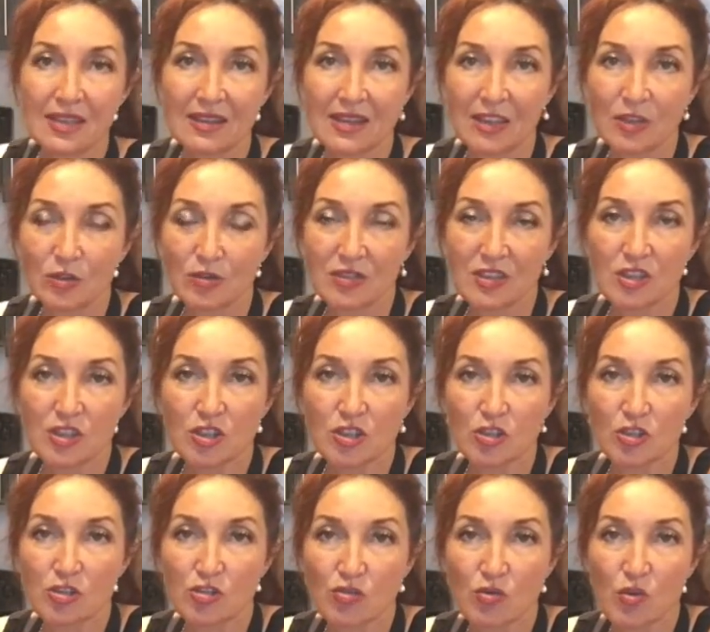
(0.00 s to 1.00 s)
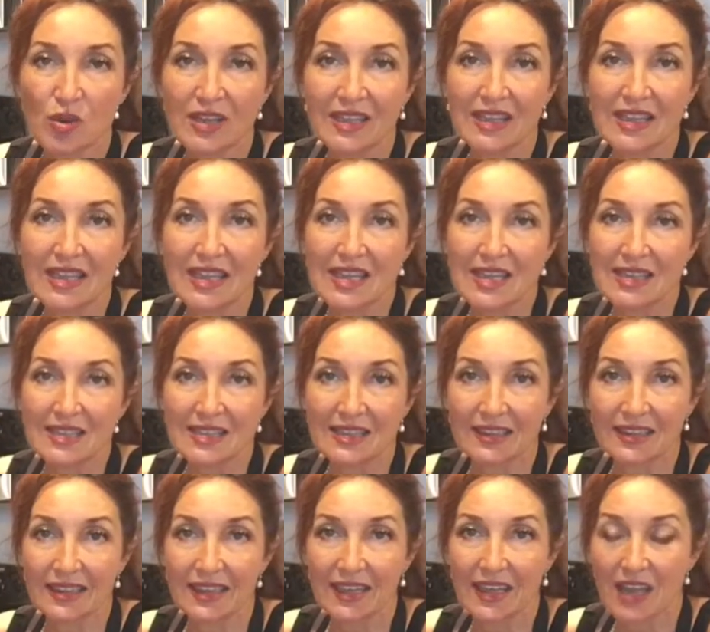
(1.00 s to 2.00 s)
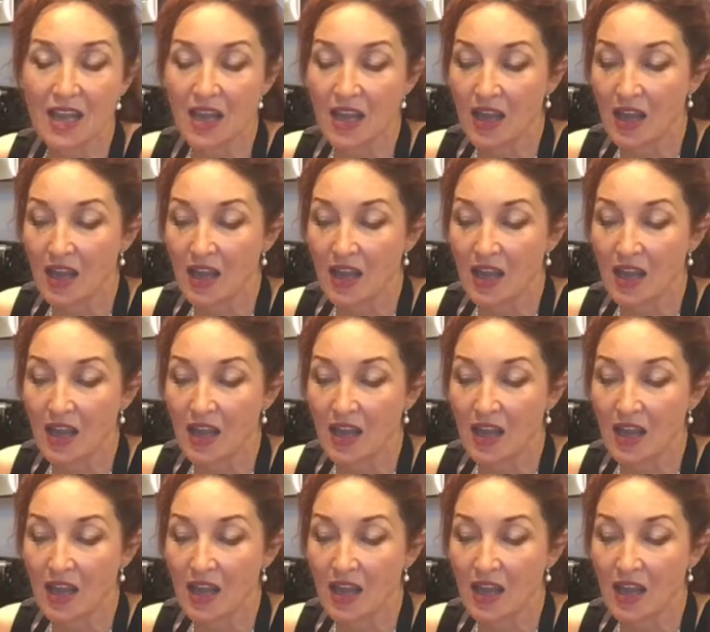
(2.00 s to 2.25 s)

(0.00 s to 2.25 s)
They don't destroy it easily